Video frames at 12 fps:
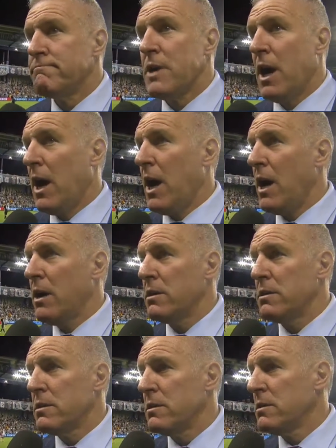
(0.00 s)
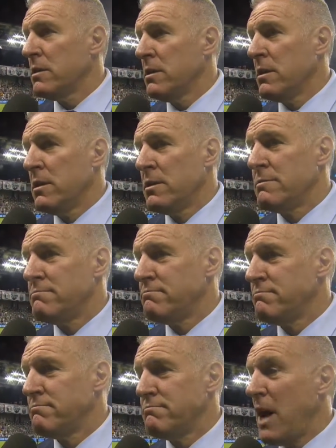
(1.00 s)
Not
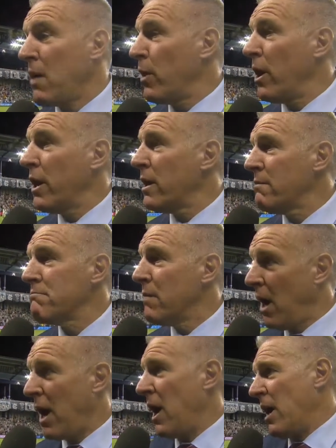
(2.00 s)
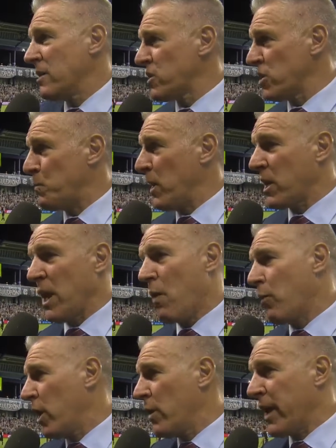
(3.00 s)
really. Honestly speaking, not
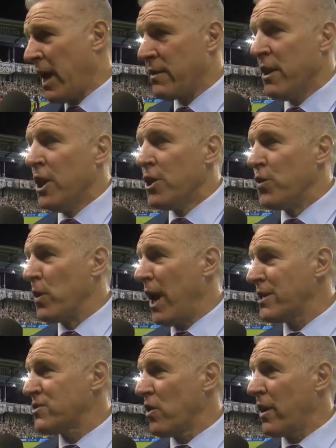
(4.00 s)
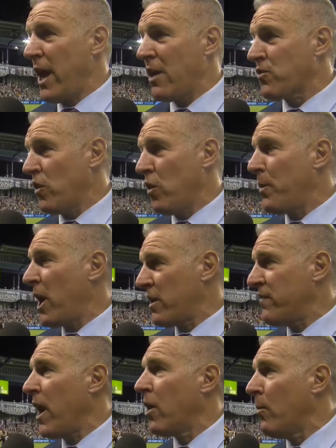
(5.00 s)
really. We got two guys thrown out, so they'll be
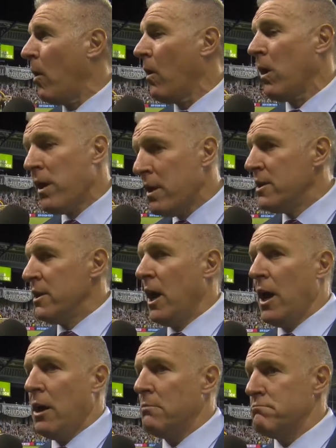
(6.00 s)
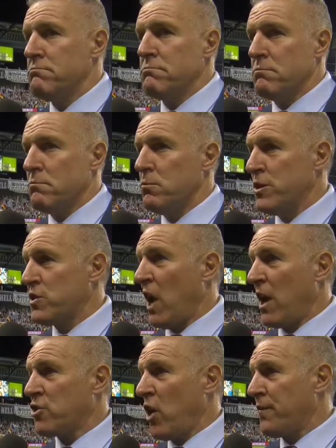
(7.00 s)
unavailable. We just got
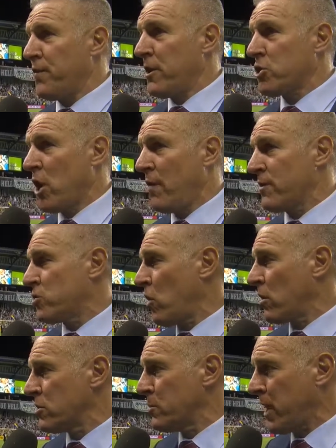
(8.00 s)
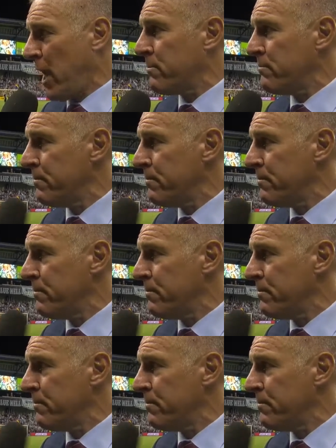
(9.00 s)
to try to finish off as strong as we can.